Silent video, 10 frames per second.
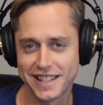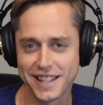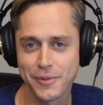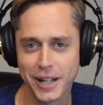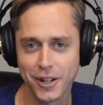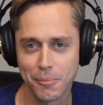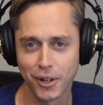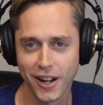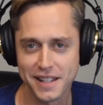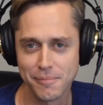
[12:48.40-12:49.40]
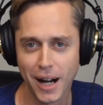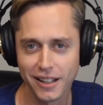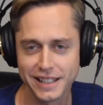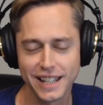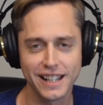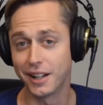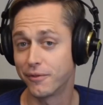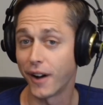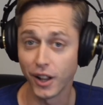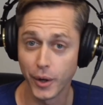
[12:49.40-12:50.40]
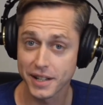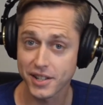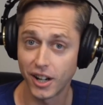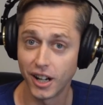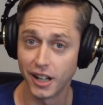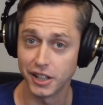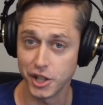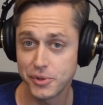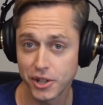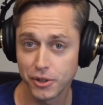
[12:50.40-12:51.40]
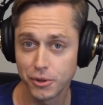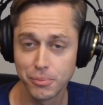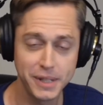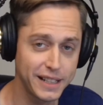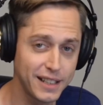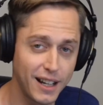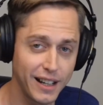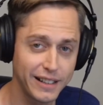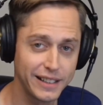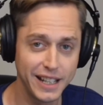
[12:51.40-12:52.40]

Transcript: this week on Progressive Politics. Follow us on YouTube, TikTok,